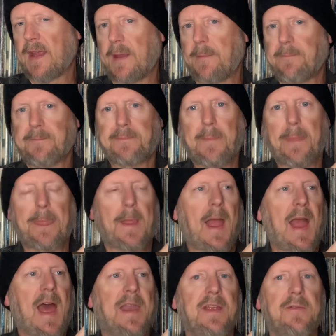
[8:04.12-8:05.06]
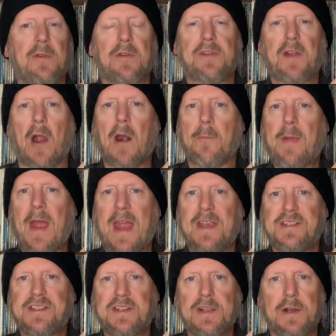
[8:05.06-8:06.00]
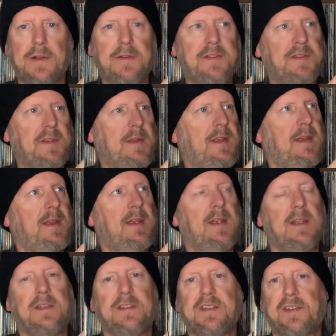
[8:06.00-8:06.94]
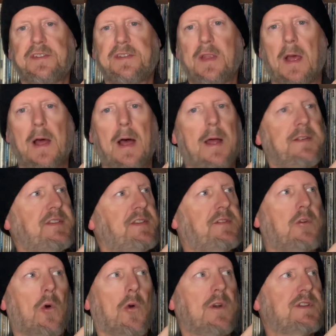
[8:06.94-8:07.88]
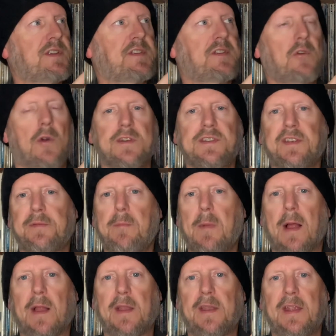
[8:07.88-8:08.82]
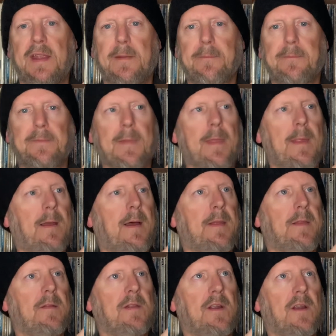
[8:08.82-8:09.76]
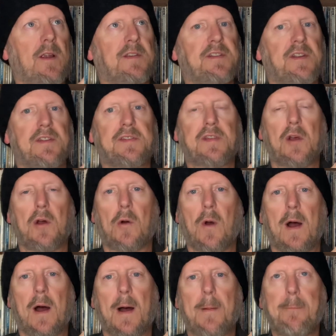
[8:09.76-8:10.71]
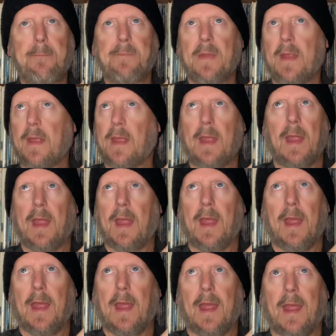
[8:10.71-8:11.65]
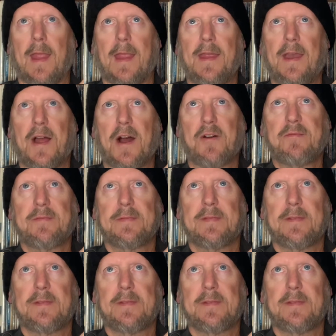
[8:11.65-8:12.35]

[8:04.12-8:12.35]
it, adding those arpeggios. Just, uh, just gorgeous, gorgeous melody. Uh, the lyrics are so, um, you know,